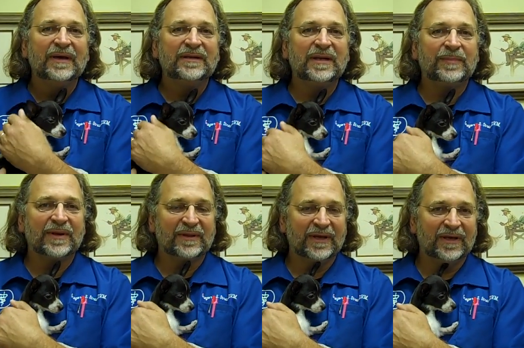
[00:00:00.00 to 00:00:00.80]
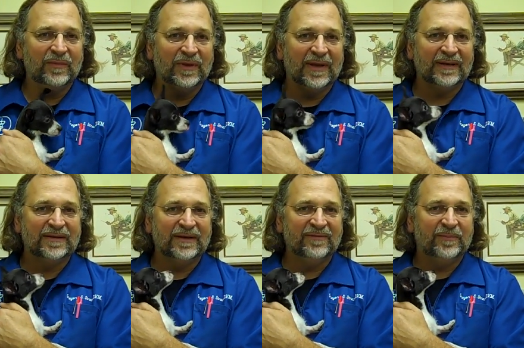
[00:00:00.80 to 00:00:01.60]
Typically, we like
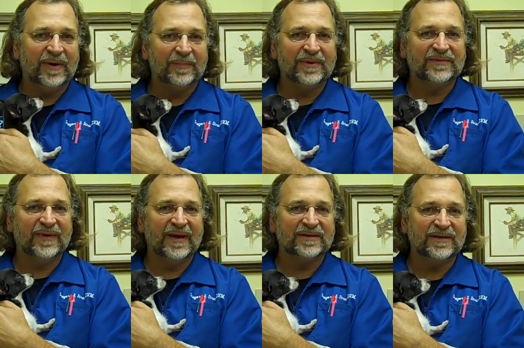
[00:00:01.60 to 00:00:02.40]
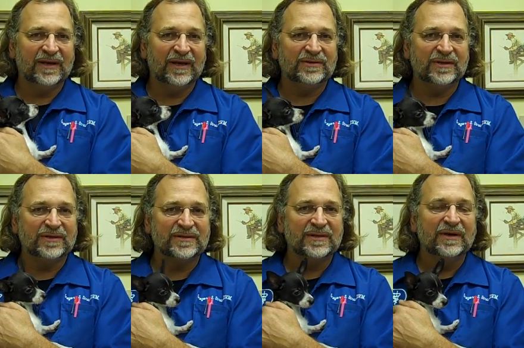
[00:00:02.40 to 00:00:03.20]
to give puppies
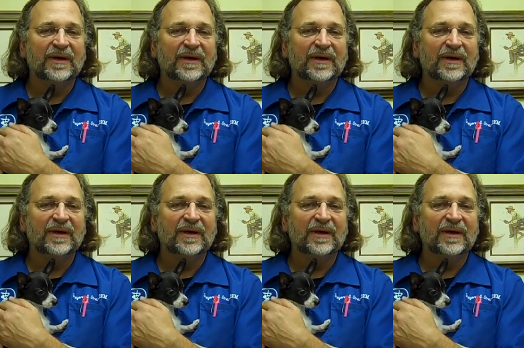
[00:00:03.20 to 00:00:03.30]
vaccinations